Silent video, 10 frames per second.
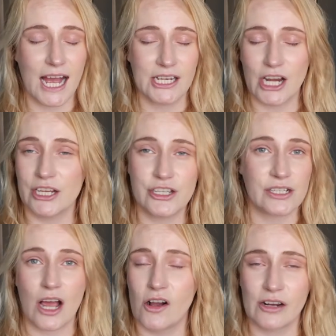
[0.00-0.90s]
I, I,
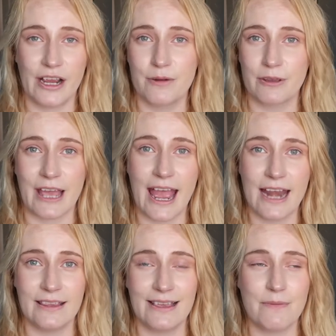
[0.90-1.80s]
just can't cope with it.
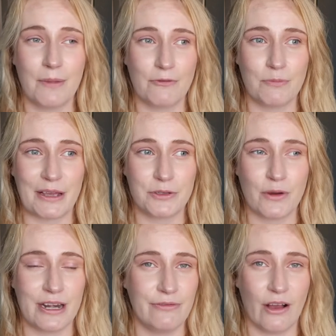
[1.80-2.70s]
Anything above about
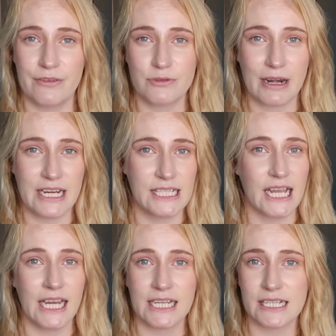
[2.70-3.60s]
25,
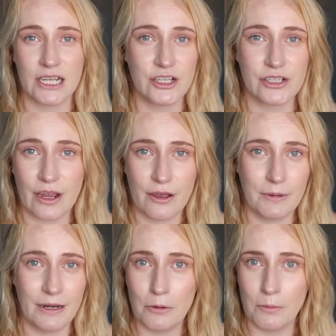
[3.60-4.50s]
26 and I just go
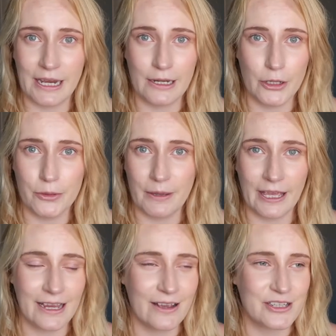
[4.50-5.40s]
a little bit loopy.